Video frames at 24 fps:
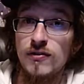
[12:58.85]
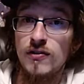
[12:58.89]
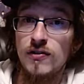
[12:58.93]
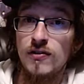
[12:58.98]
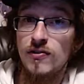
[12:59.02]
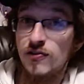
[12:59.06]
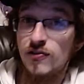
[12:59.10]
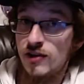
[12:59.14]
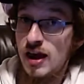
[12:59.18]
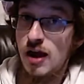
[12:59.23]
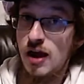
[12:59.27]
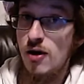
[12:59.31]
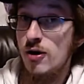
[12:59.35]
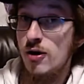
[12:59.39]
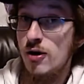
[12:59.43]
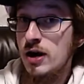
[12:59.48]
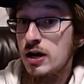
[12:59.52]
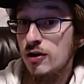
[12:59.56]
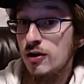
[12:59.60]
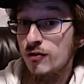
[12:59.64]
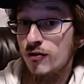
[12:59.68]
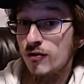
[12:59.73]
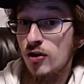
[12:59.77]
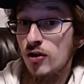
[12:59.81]

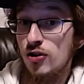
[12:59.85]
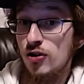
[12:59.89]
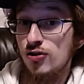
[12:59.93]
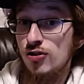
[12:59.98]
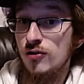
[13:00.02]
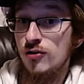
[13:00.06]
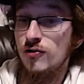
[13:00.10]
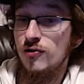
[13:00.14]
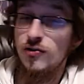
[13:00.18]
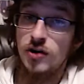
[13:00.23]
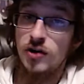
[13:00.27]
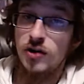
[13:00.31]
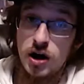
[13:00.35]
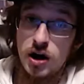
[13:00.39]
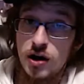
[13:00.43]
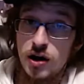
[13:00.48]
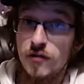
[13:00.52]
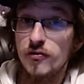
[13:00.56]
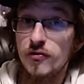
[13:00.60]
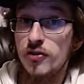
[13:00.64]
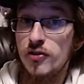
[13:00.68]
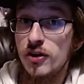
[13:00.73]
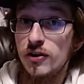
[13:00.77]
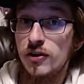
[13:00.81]
scarier versions
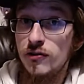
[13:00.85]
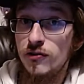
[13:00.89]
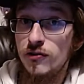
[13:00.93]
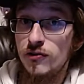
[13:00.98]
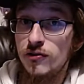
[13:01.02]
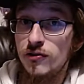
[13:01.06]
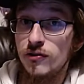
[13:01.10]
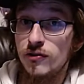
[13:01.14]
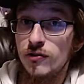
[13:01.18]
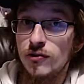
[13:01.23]
of this,